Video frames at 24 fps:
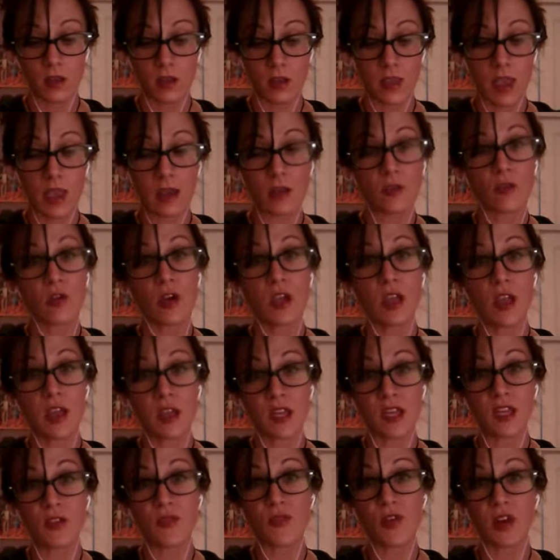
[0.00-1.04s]
get
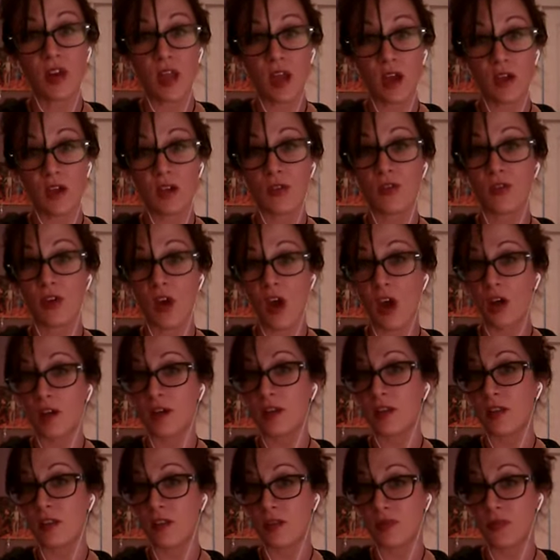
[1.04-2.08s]
creative in how you talk
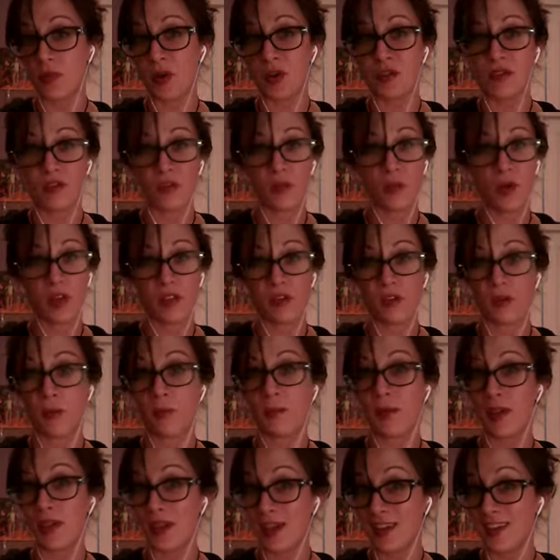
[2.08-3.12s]
to this person, whether it
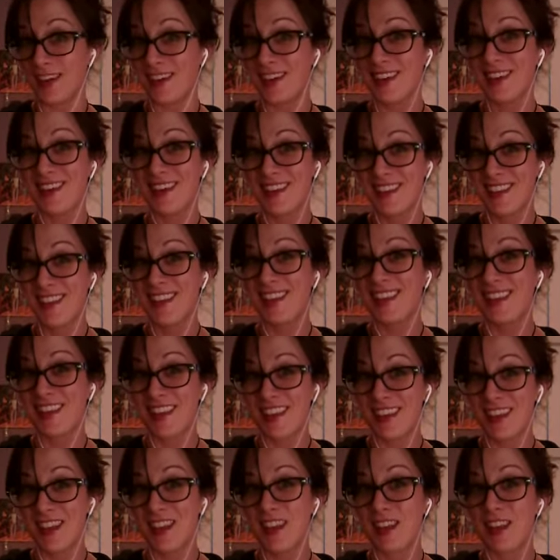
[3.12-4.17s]
be
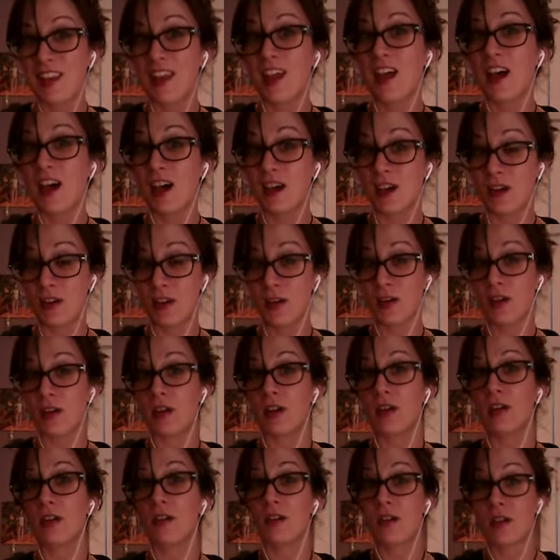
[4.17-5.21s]

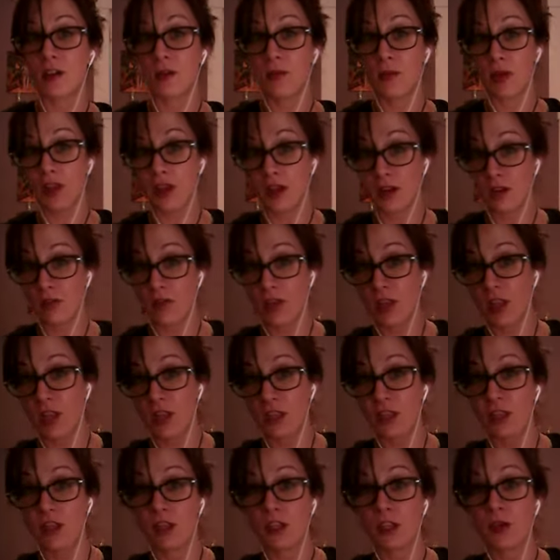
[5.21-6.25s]
a committed
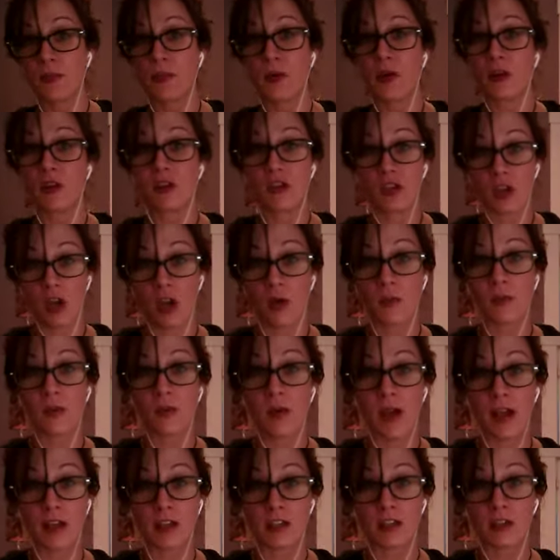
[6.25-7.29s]
relationship or a job you
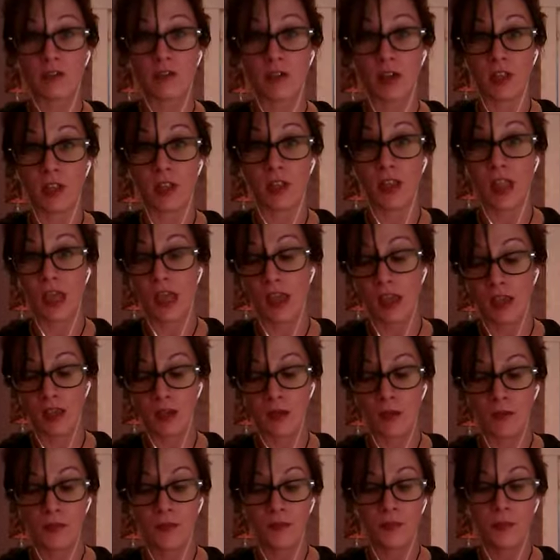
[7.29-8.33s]
actually really
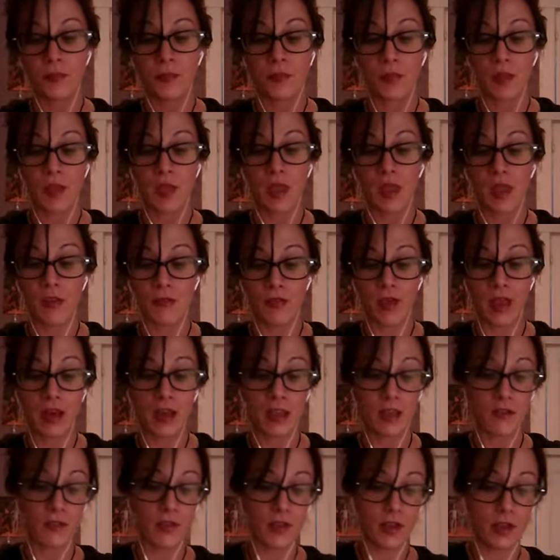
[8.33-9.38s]
like. If
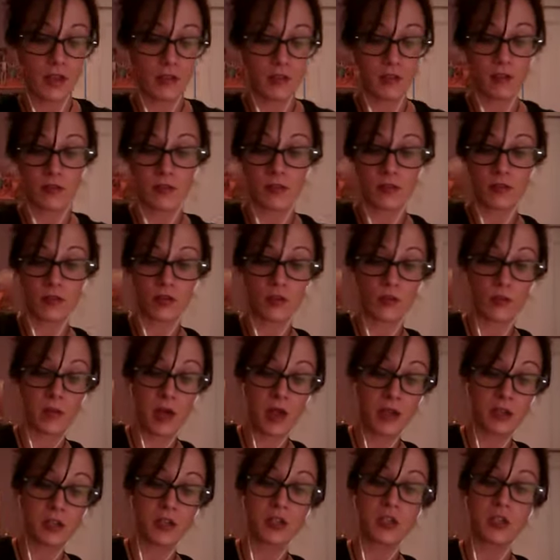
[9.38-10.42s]
any of it is just too
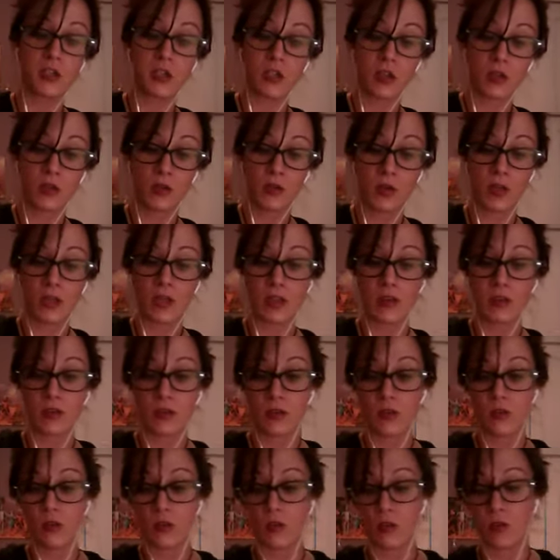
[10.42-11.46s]
much, you need
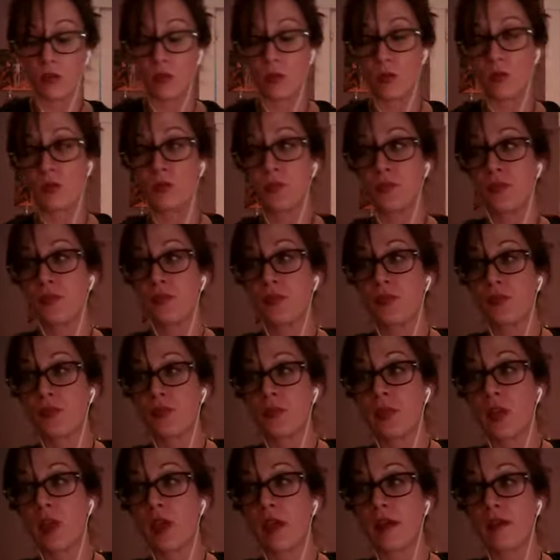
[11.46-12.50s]
to
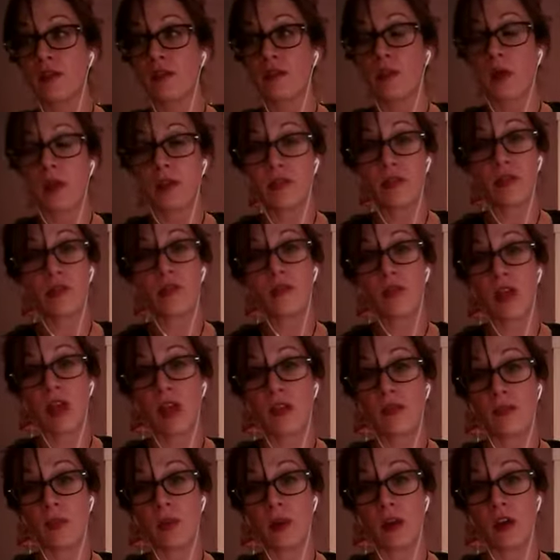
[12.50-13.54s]
express
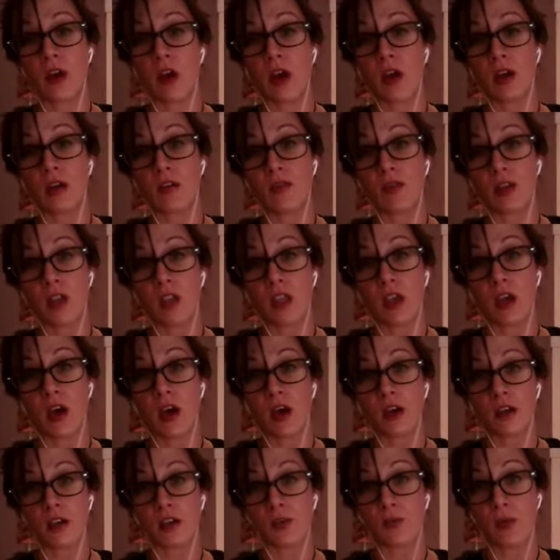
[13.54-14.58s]
yourself, but not in a really
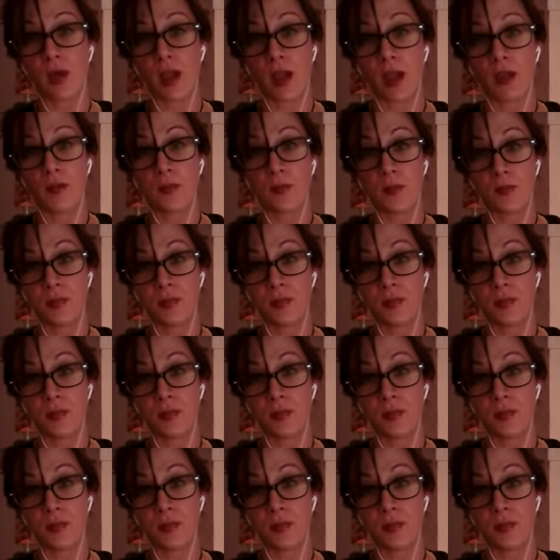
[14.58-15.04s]
harsh way.